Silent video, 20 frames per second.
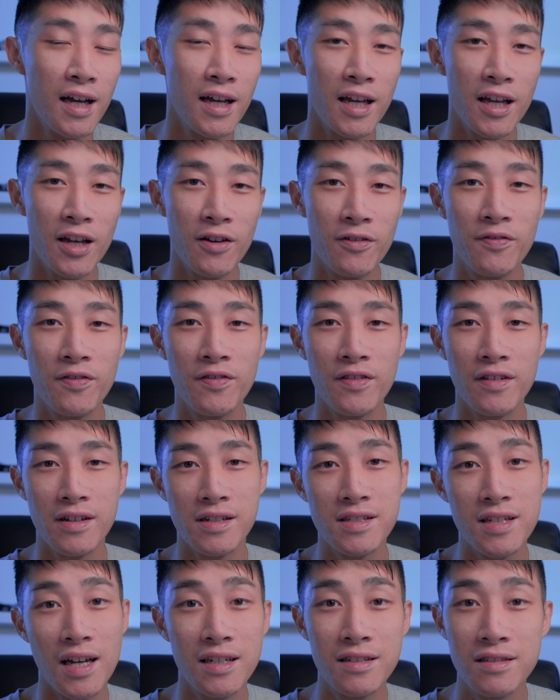if the
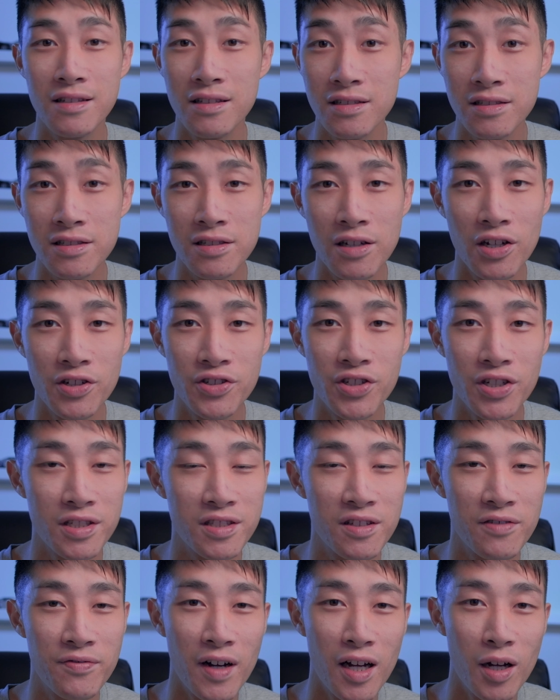title is
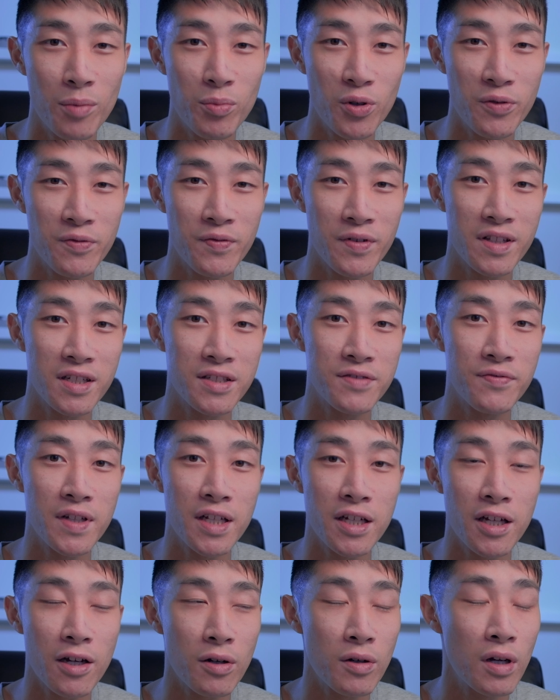justifiable for this
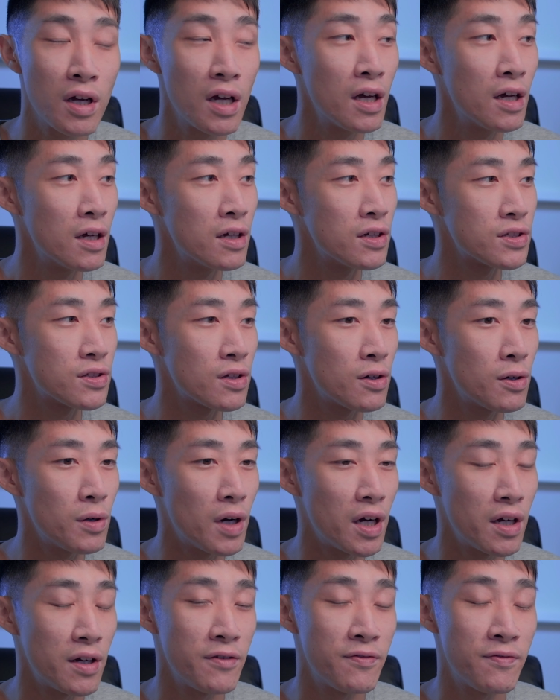video. So
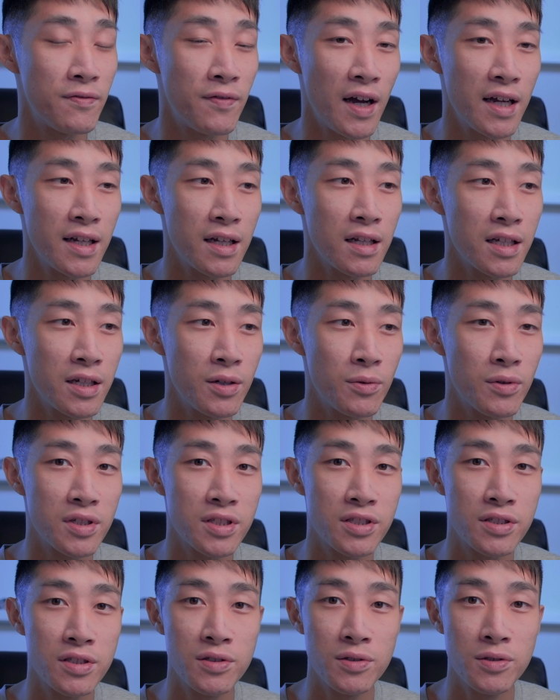I finally
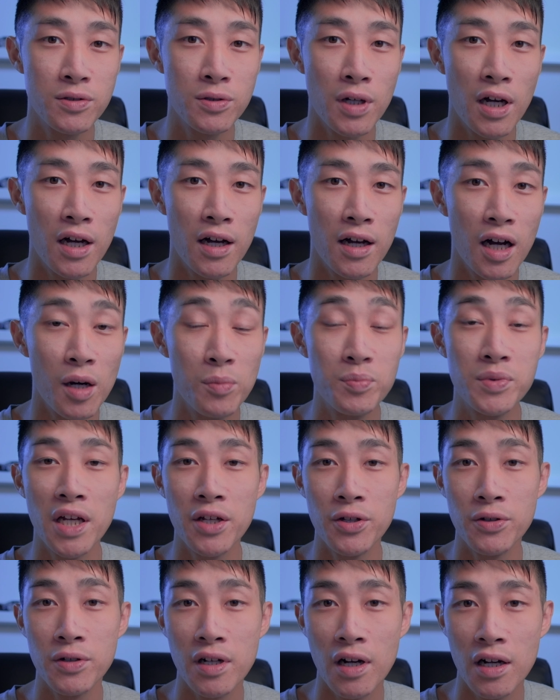want to
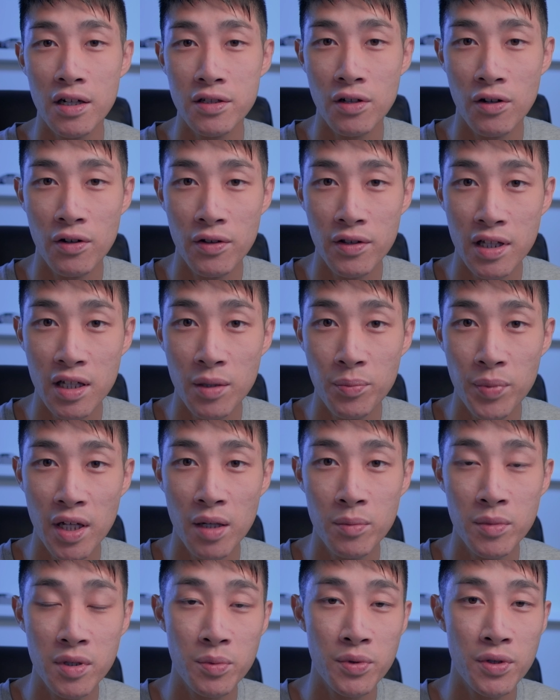update you guys on the
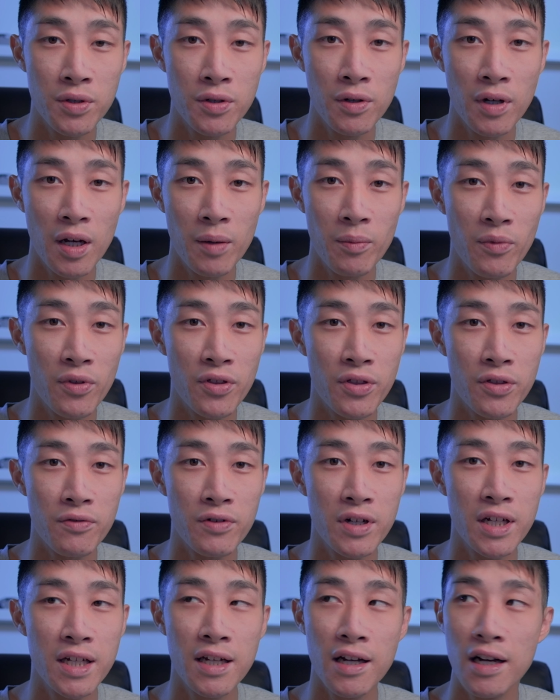BMW
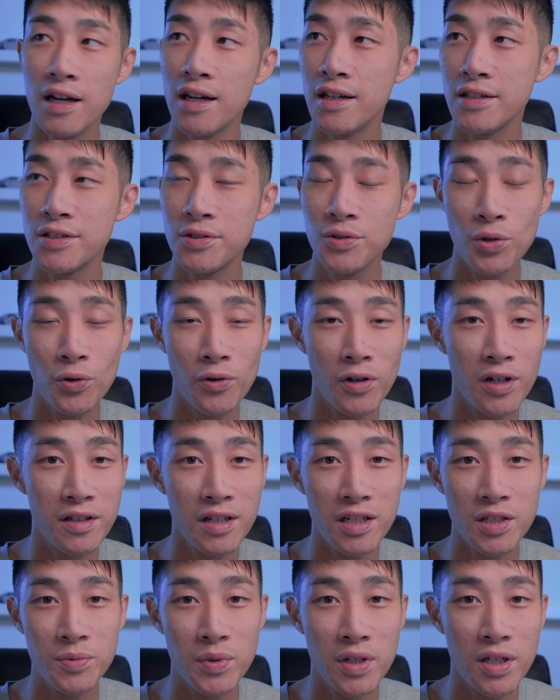M3 story
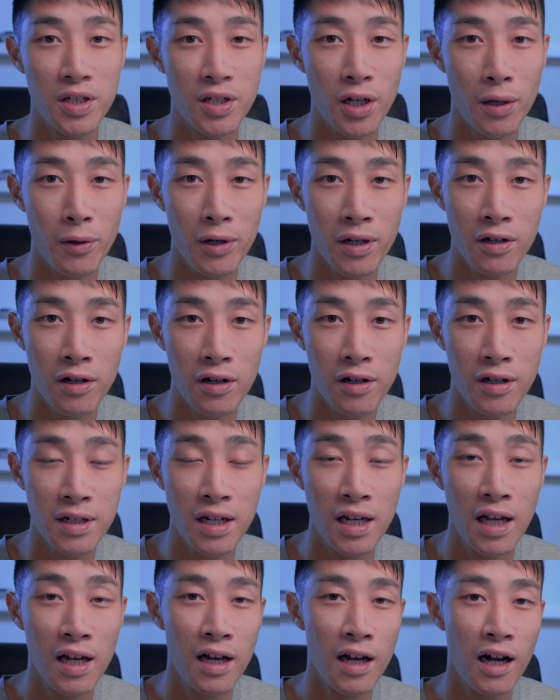that's been going
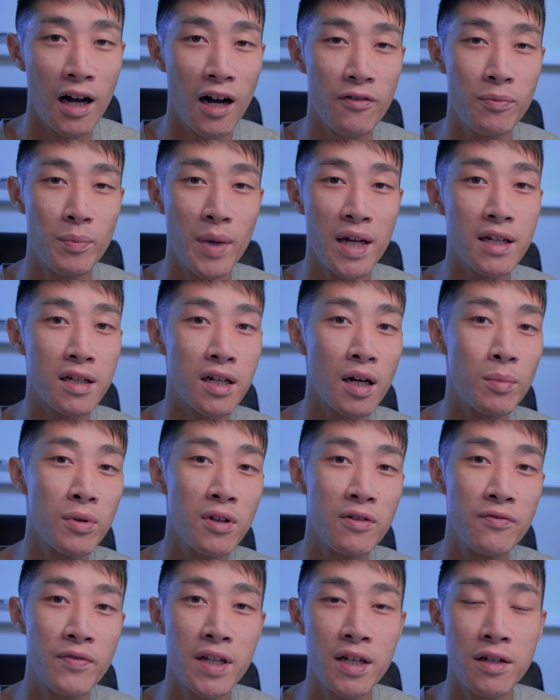on. I've made a
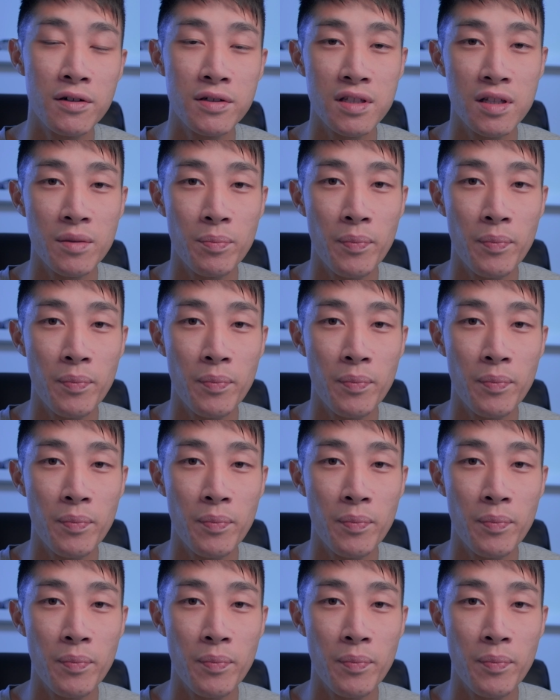couple of videos in the